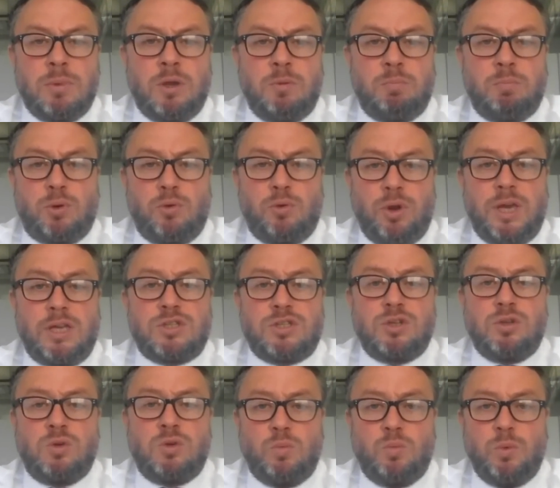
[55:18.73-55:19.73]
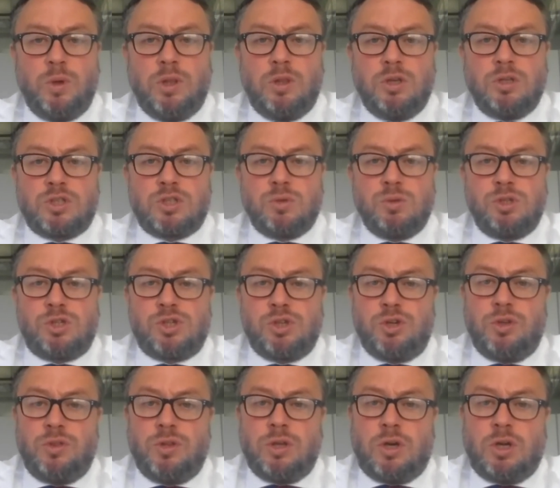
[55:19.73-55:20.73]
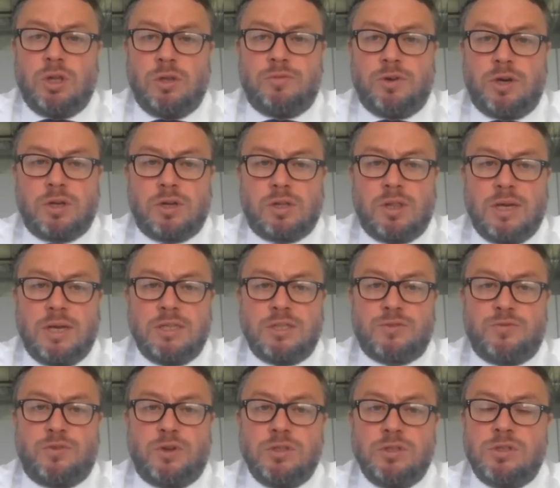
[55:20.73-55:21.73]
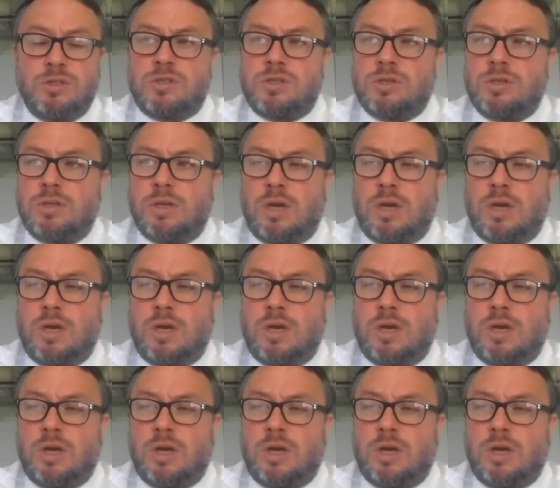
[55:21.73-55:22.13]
at Pareto, we look to ensuring that all of our clients' funds